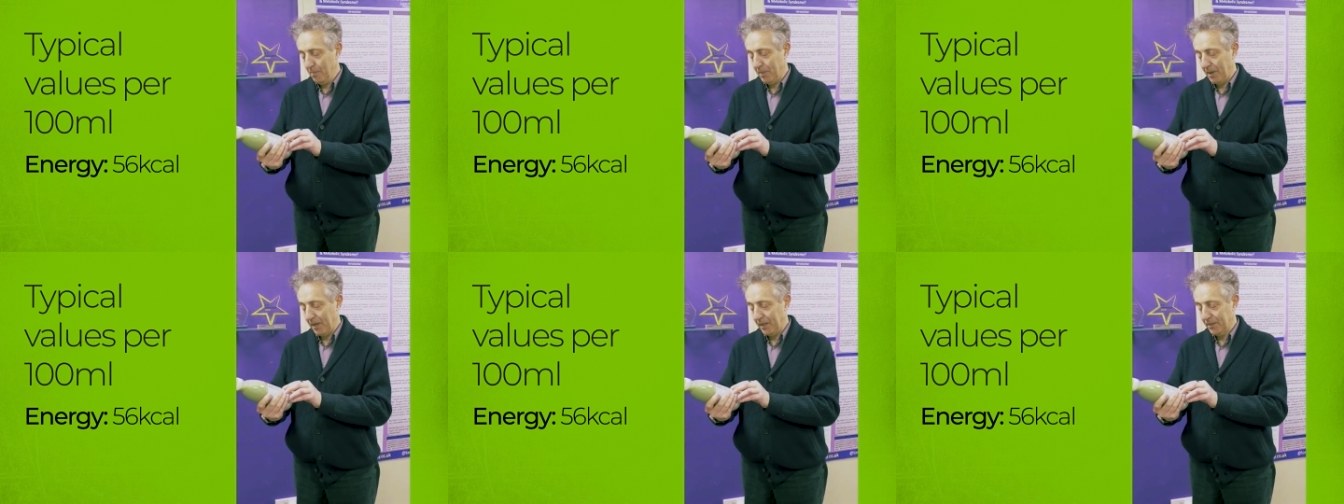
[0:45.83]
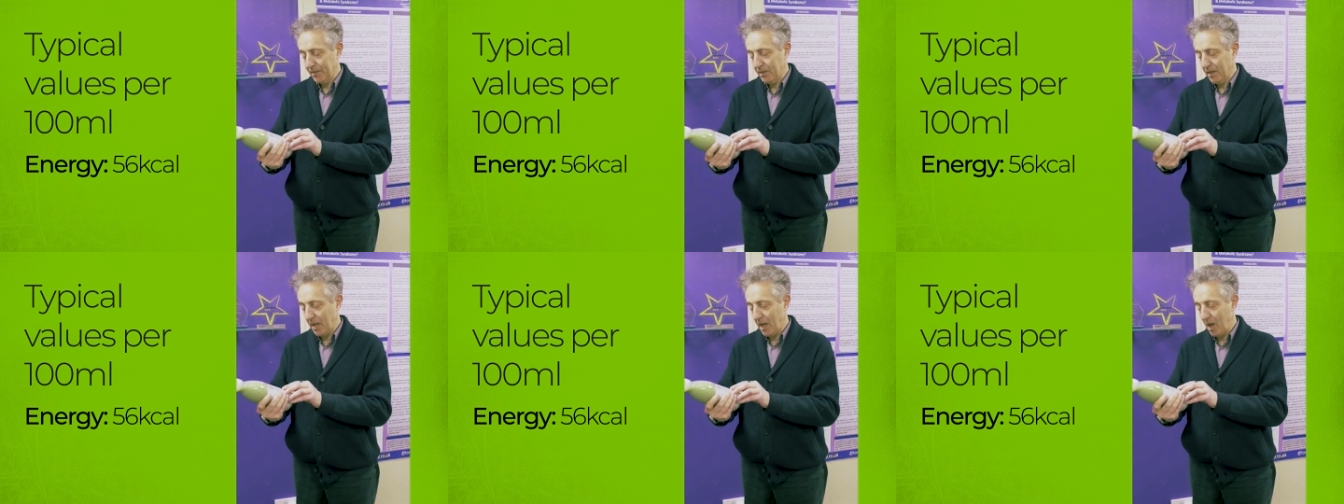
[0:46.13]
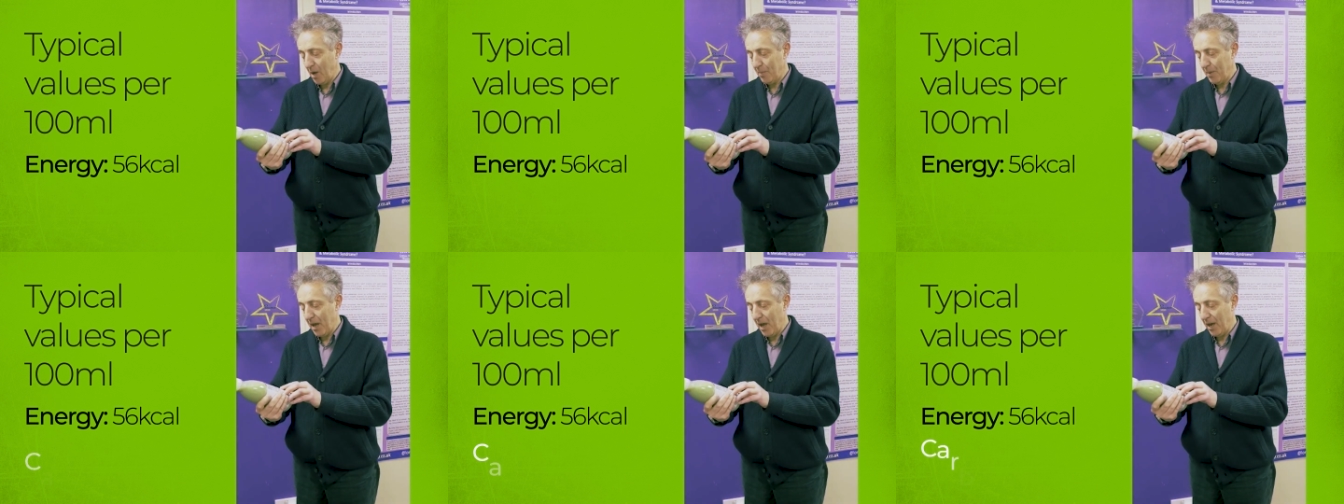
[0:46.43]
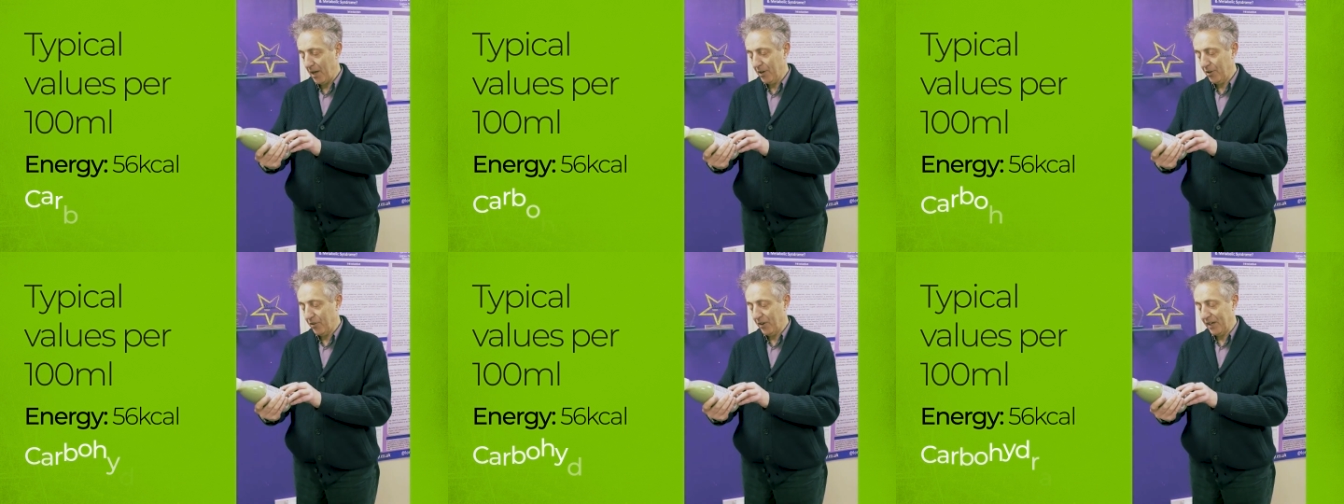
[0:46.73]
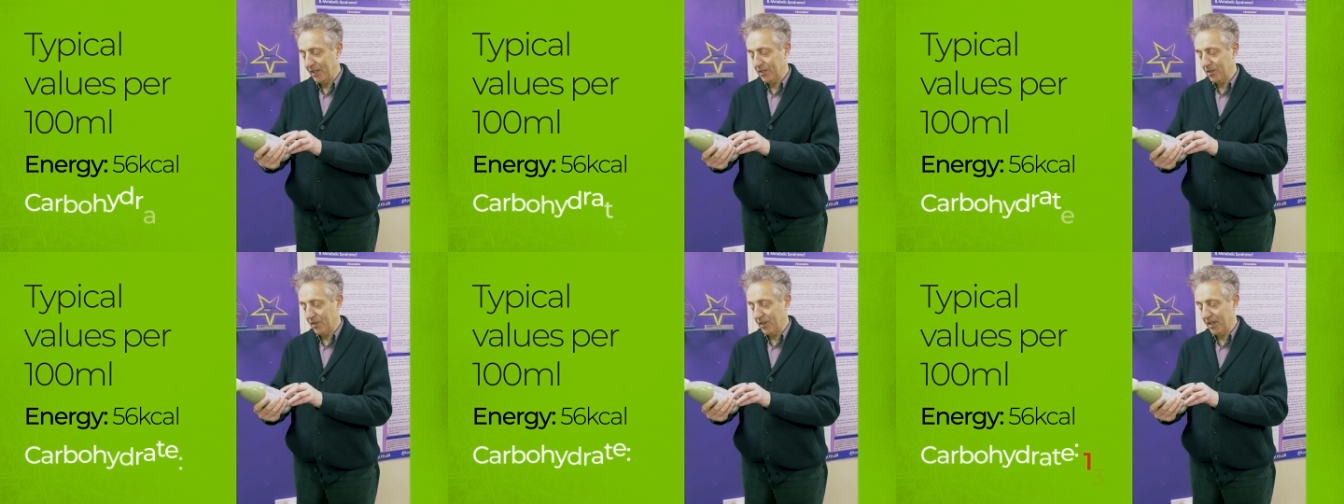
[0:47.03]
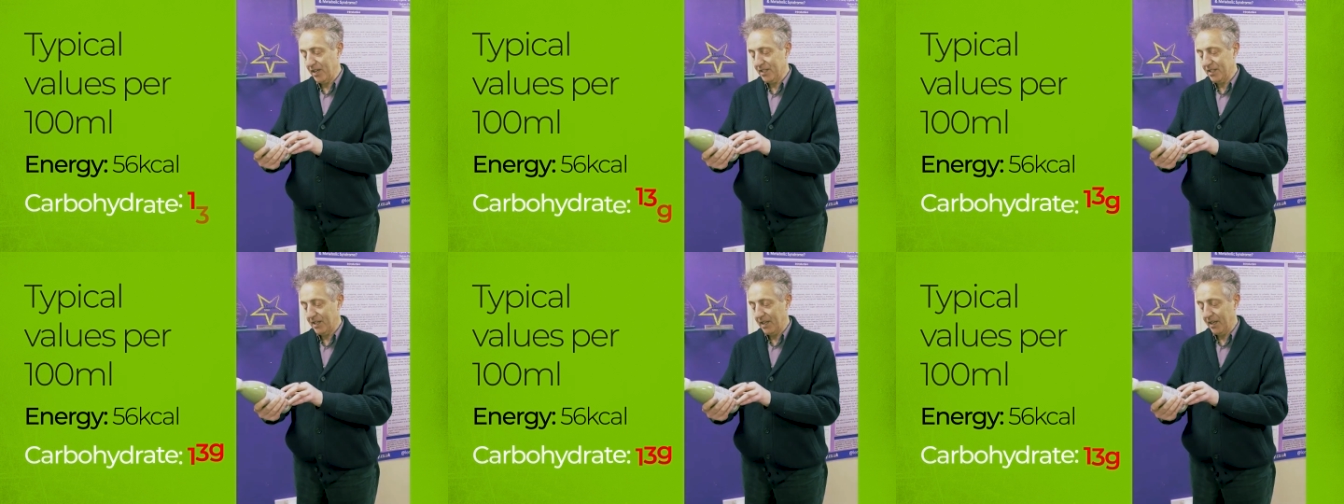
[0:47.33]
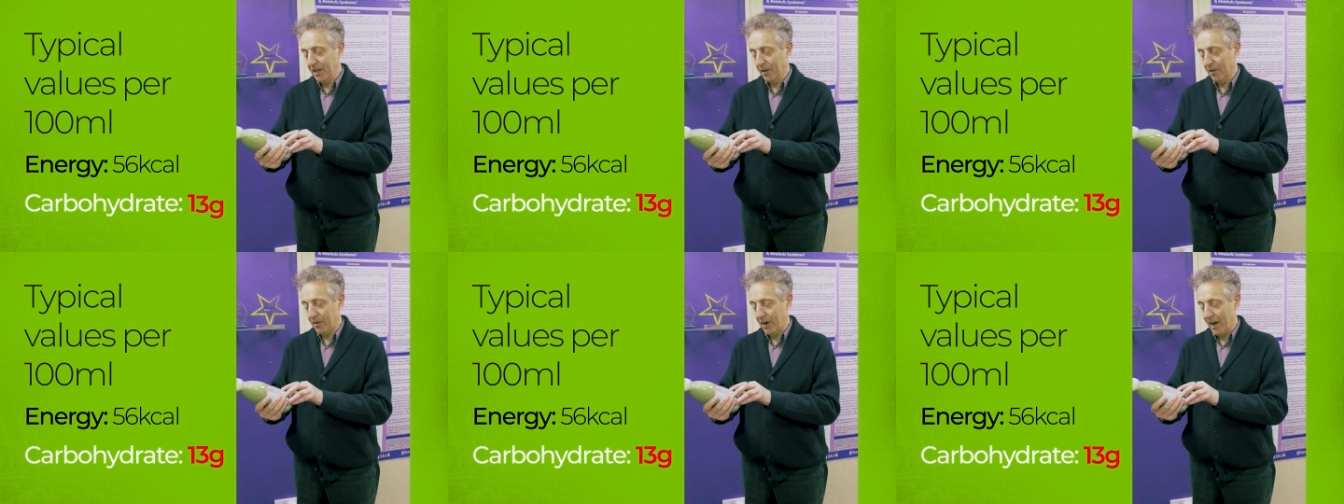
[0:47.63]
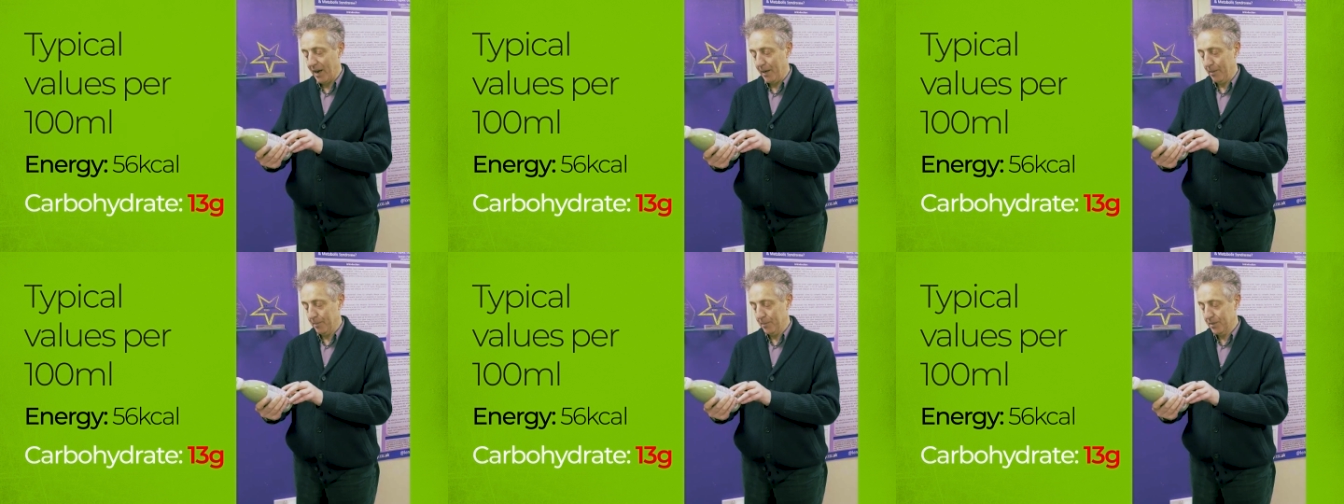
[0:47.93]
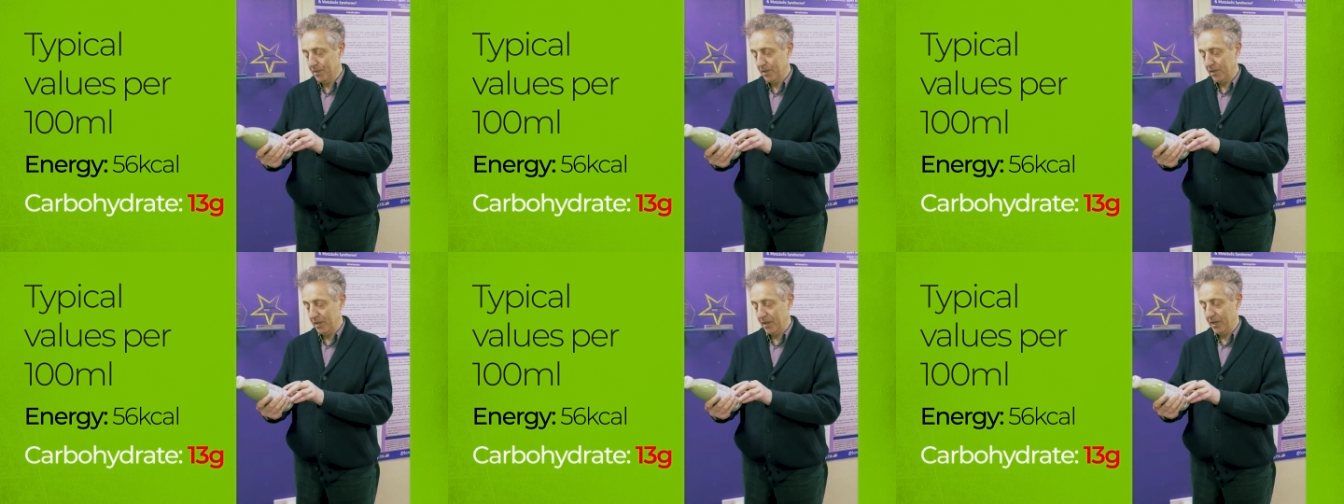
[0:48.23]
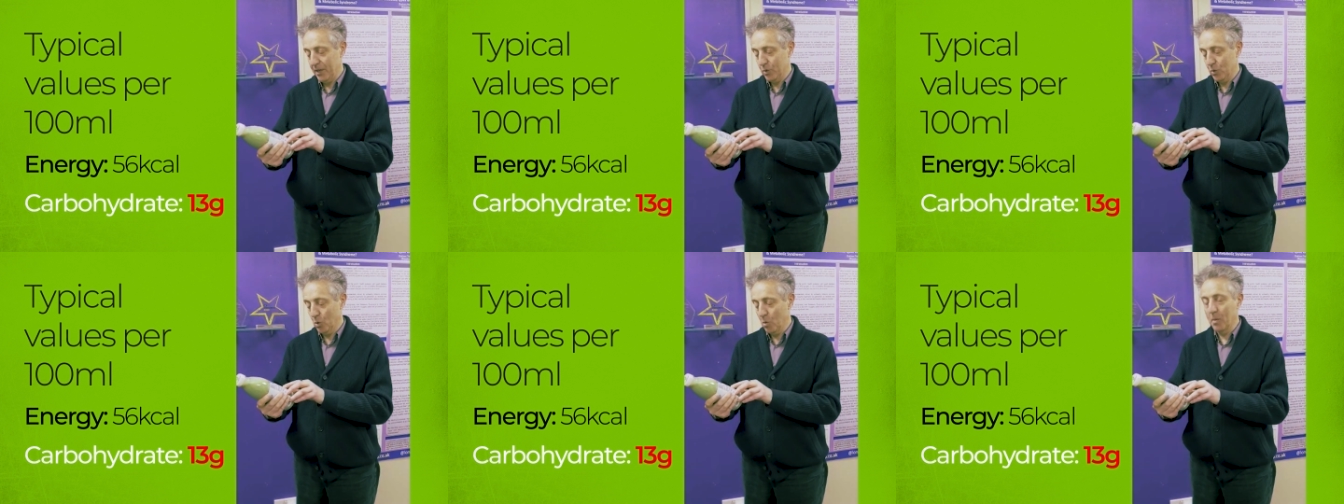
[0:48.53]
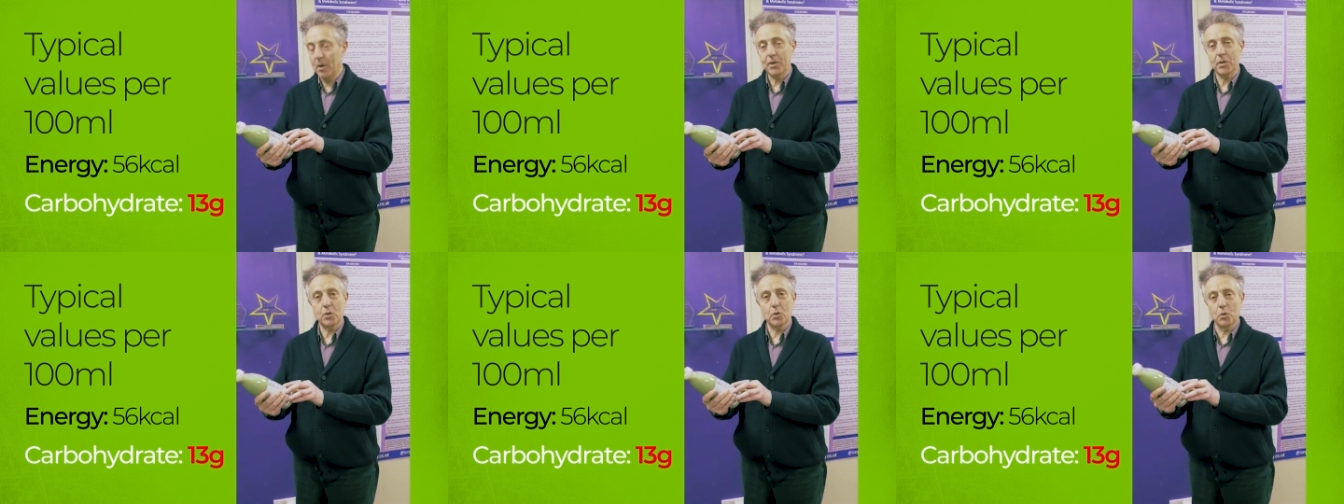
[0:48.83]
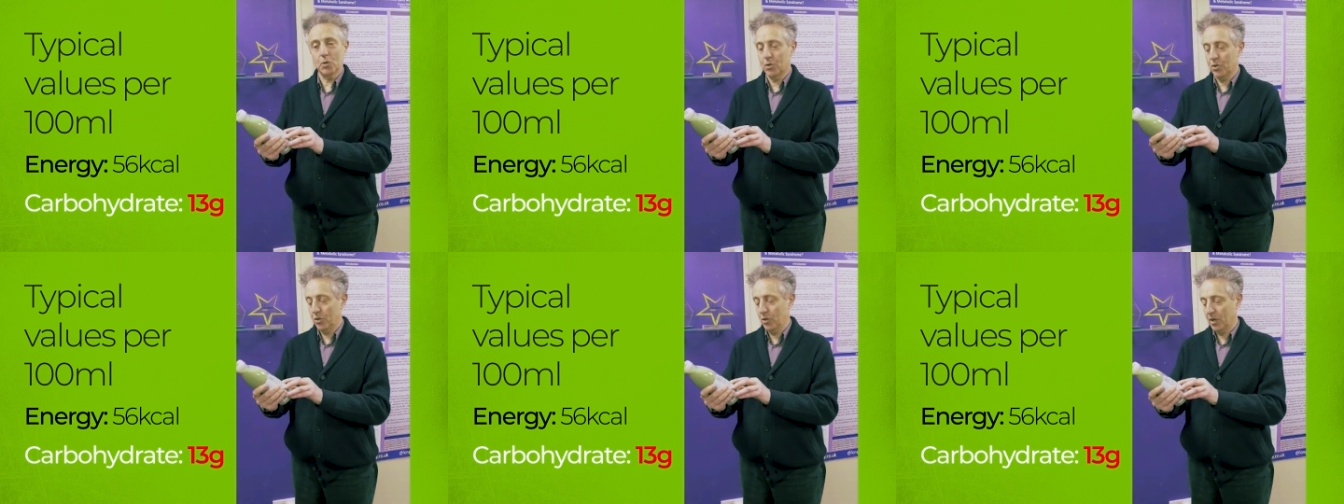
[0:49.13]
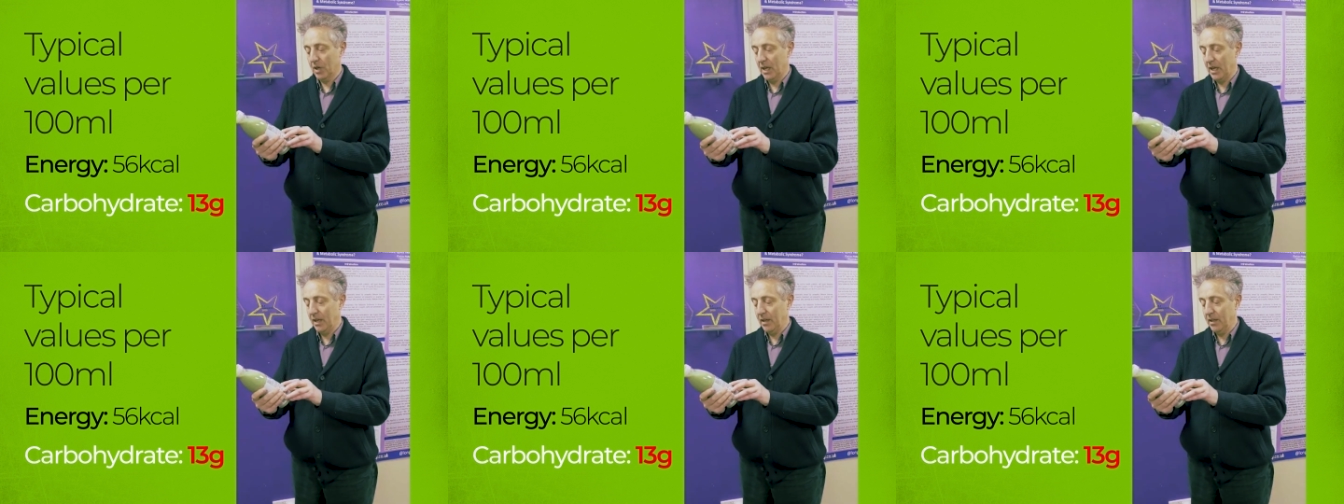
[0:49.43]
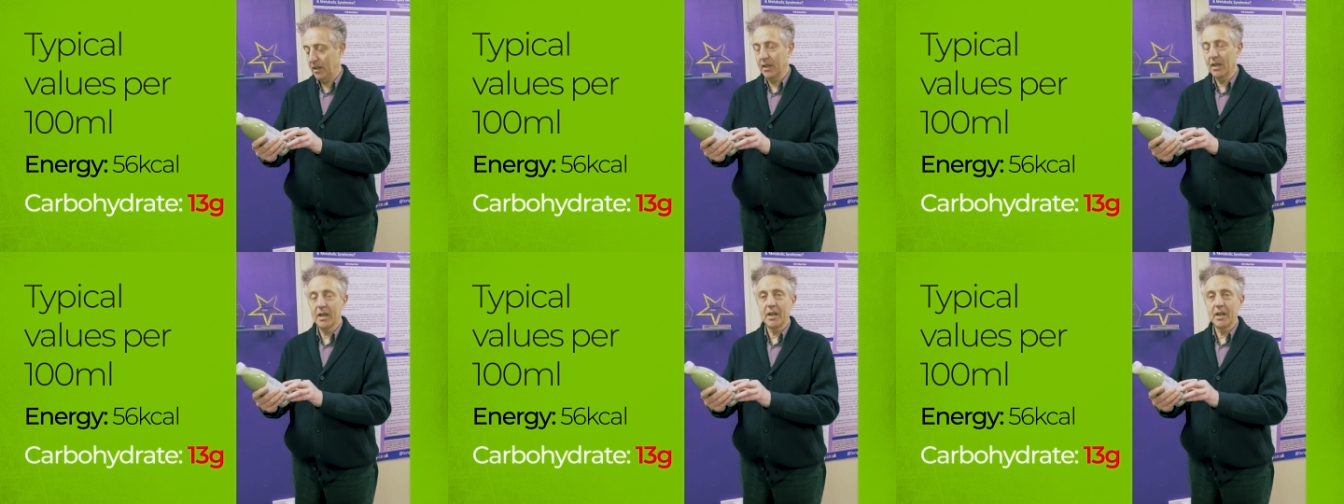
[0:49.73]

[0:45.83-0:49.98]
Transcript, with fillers: but carbohydrates, 13 grams, and it's almost all sugar.